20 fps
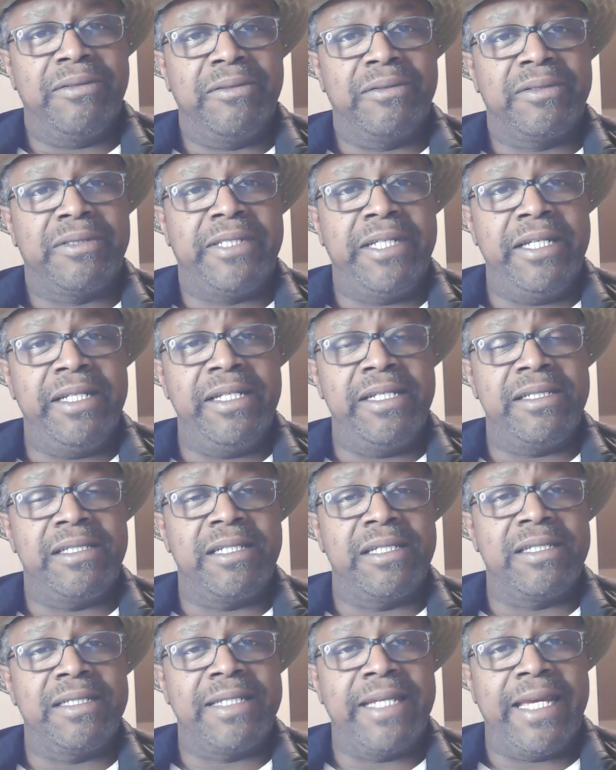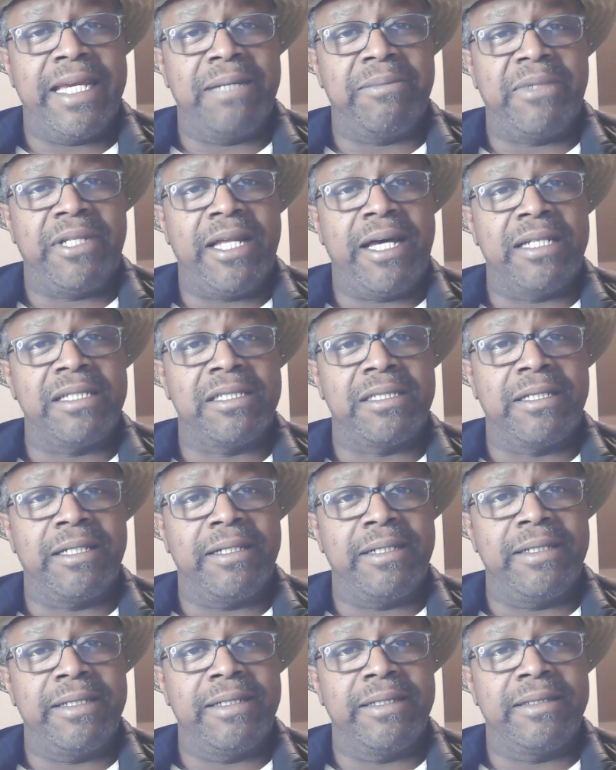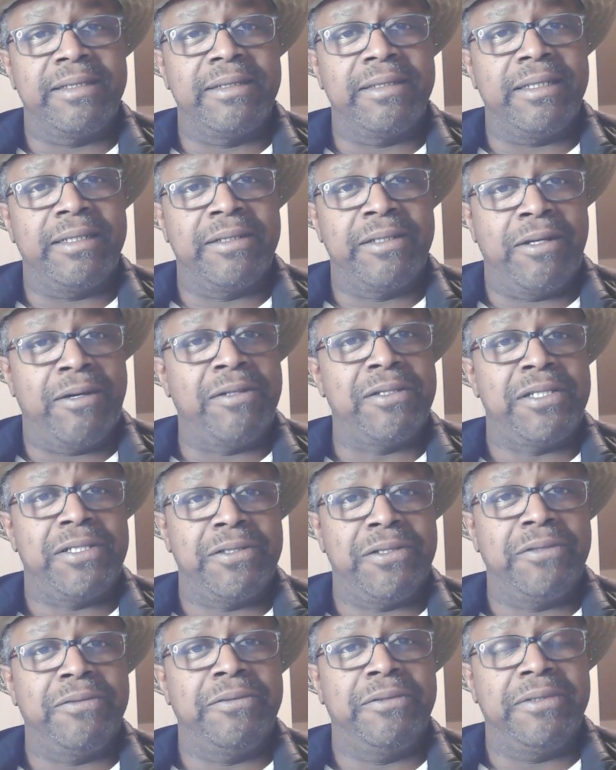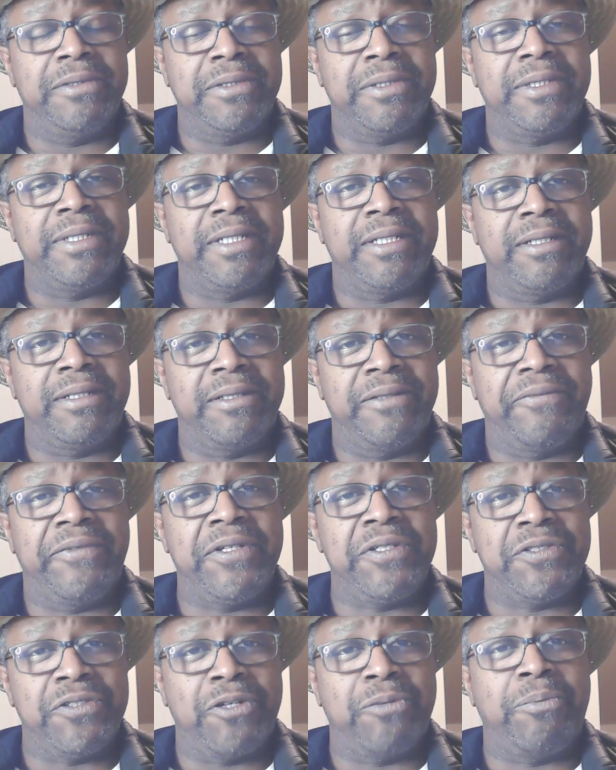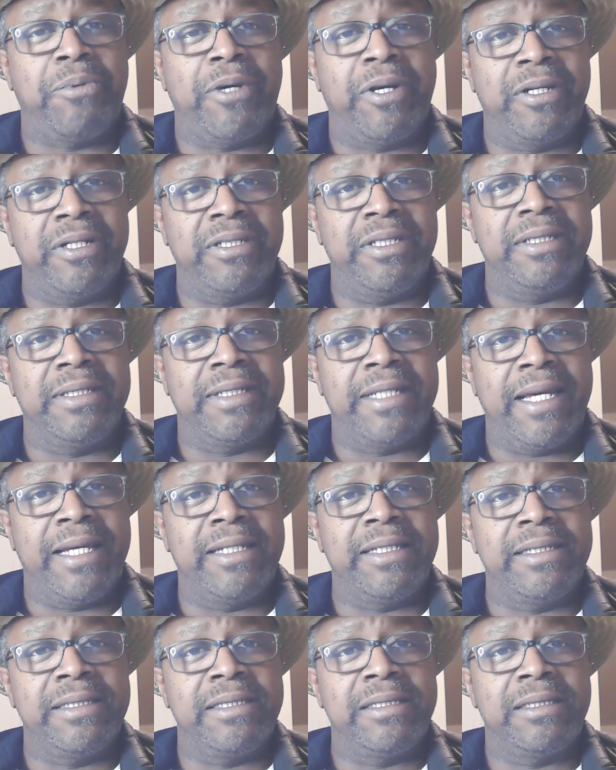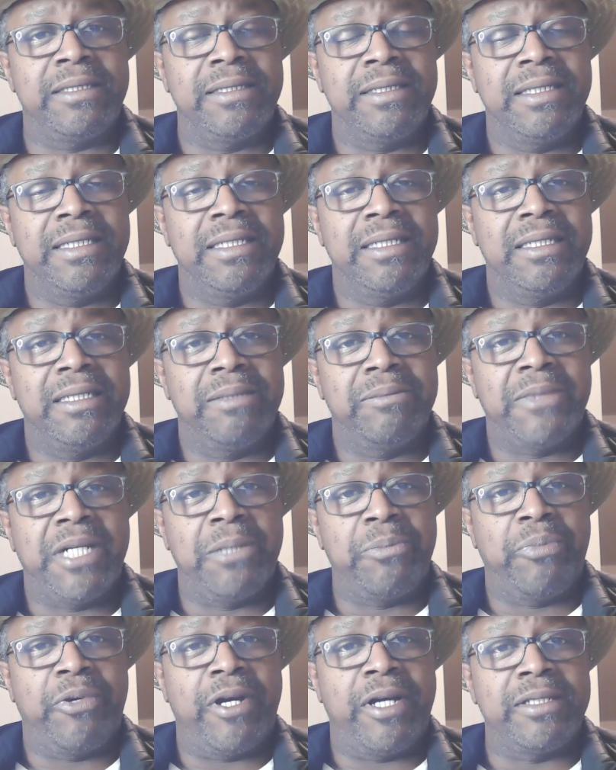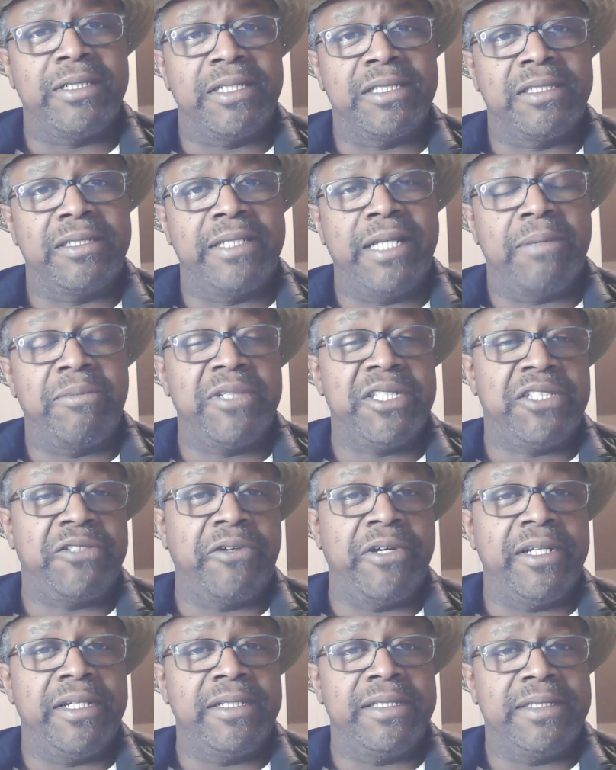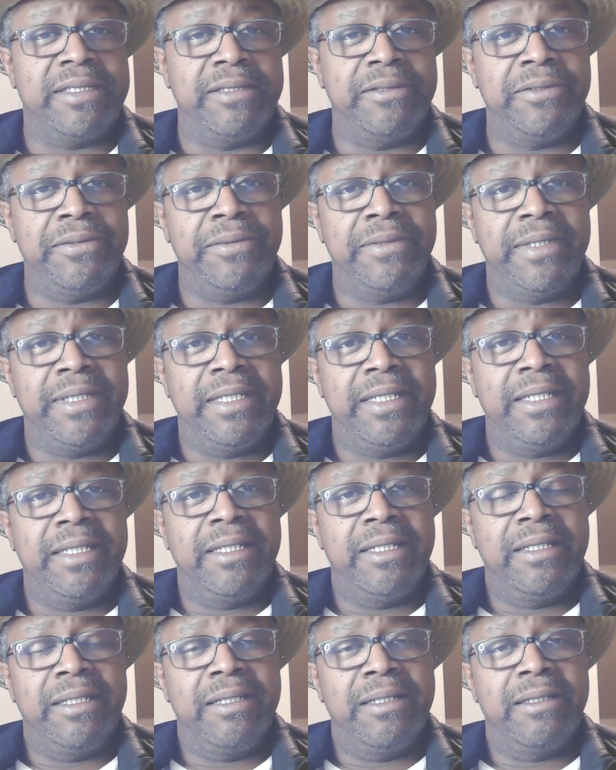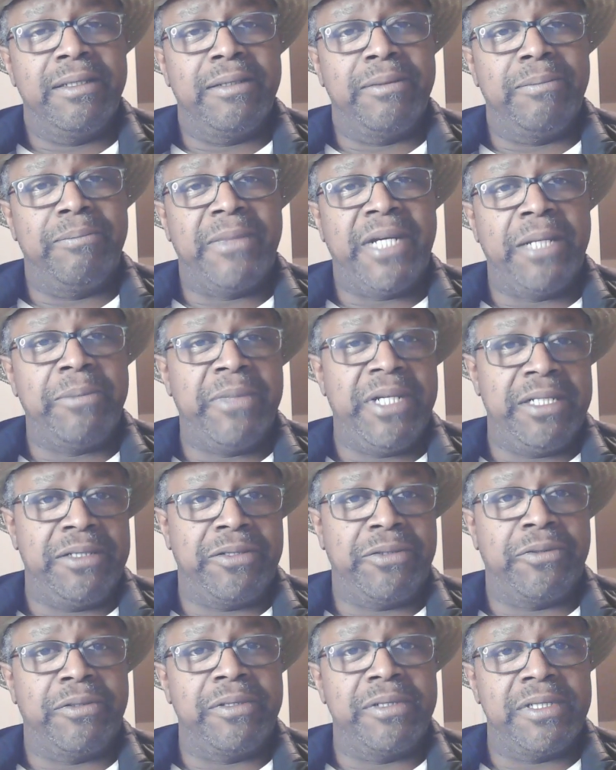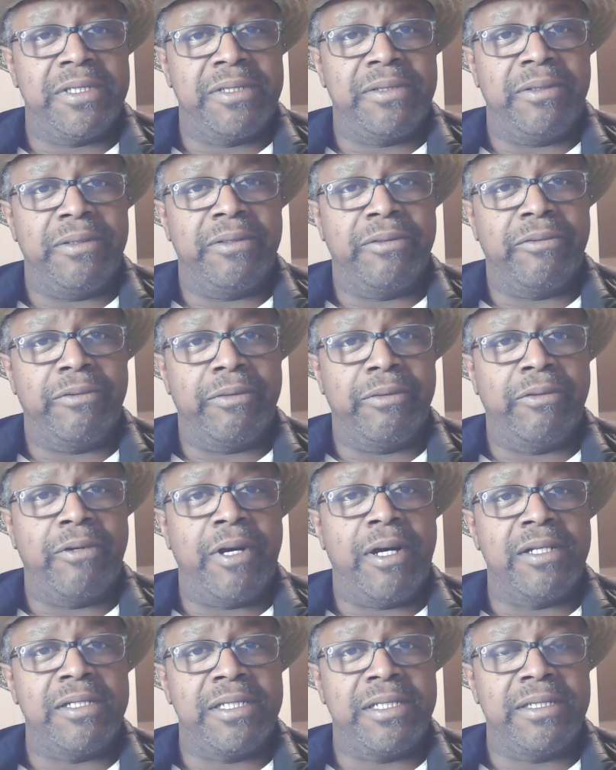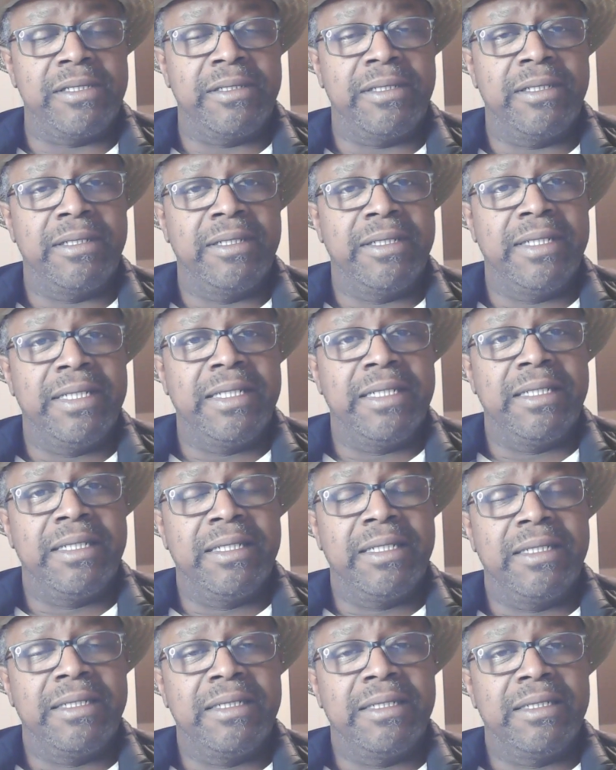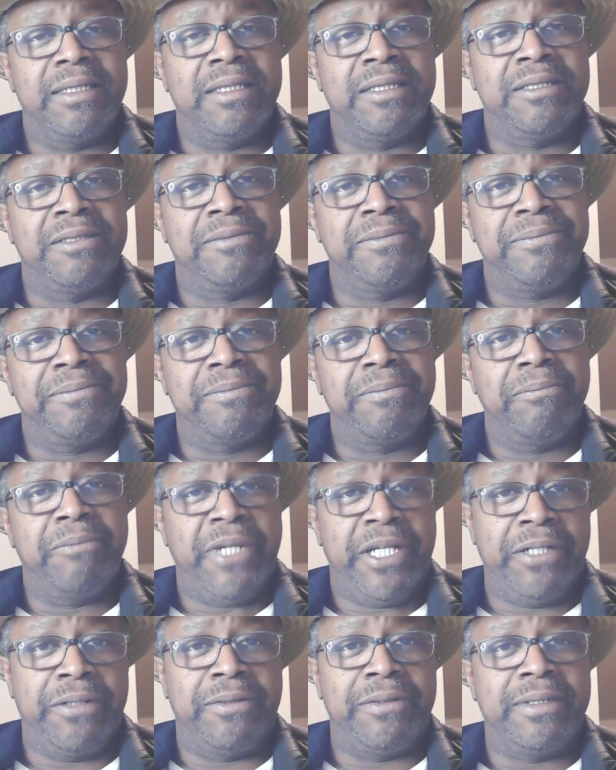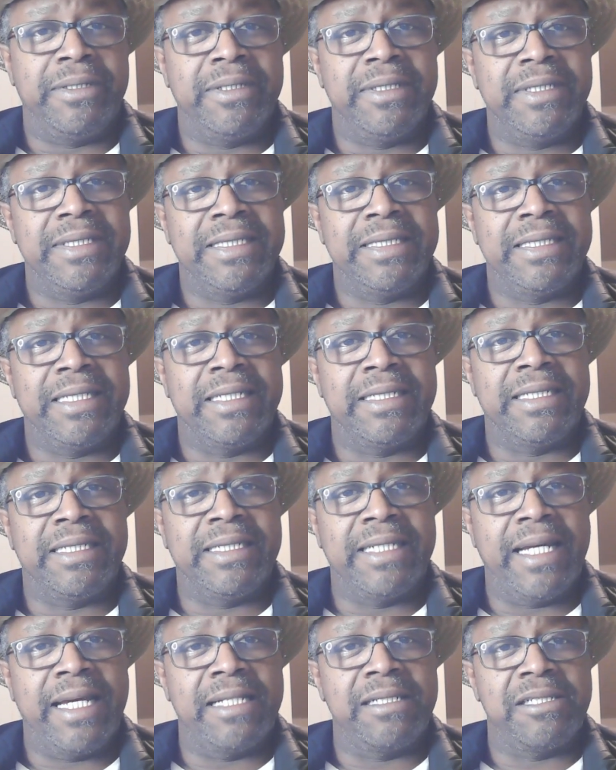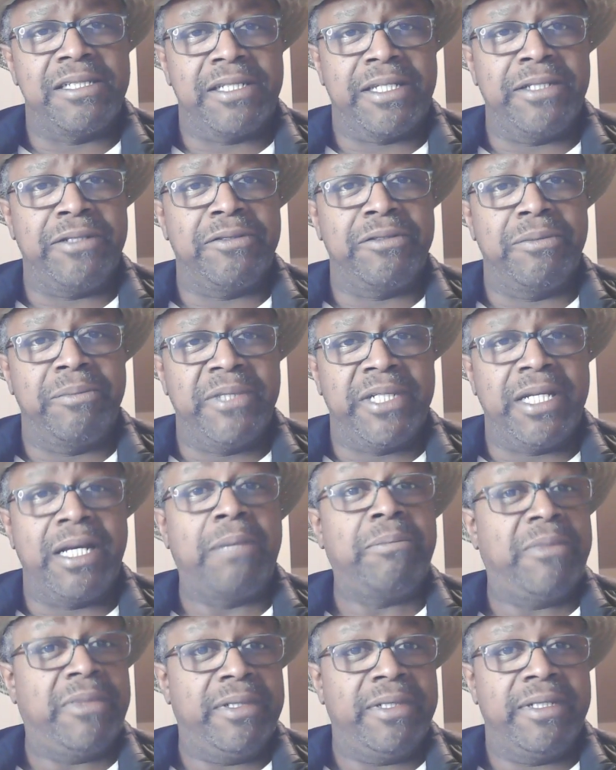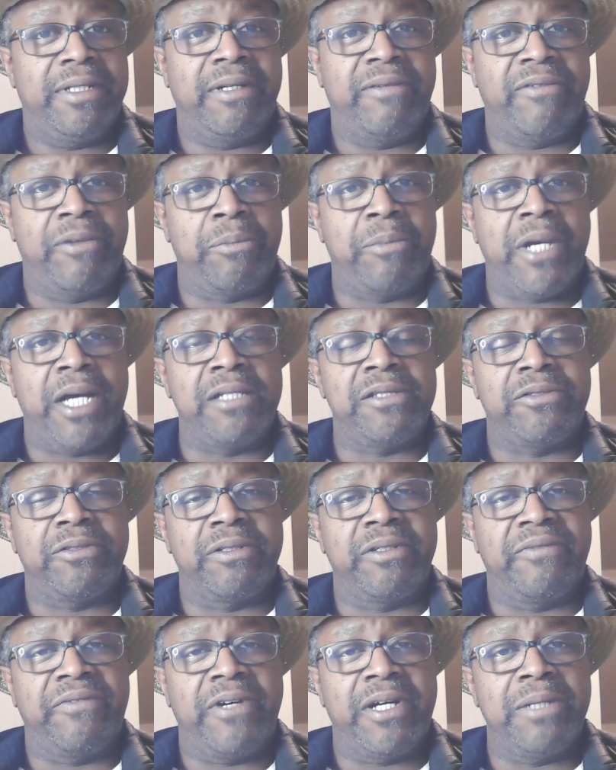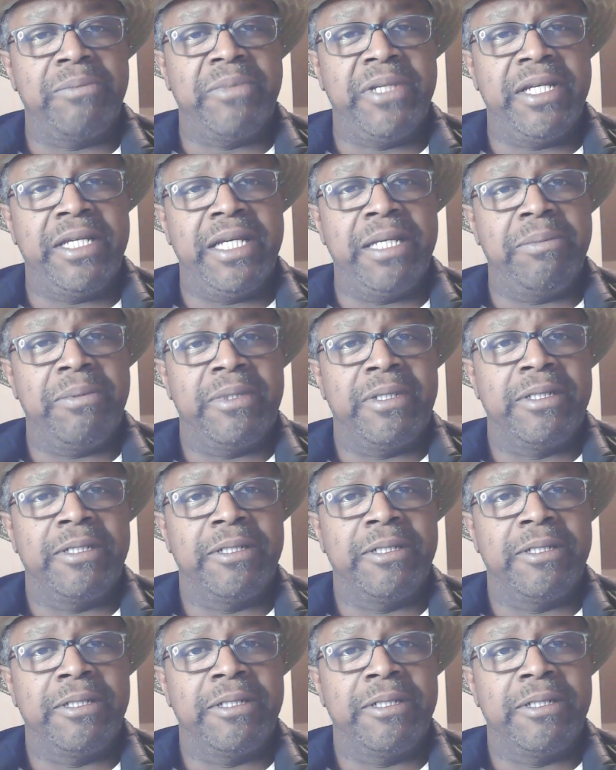tedious exam, a lot of studying, and also the physical part, and that is my project demonstrating to my mentors, Ross and Bill, that I had the skill to become a Vermont certified beekeeper.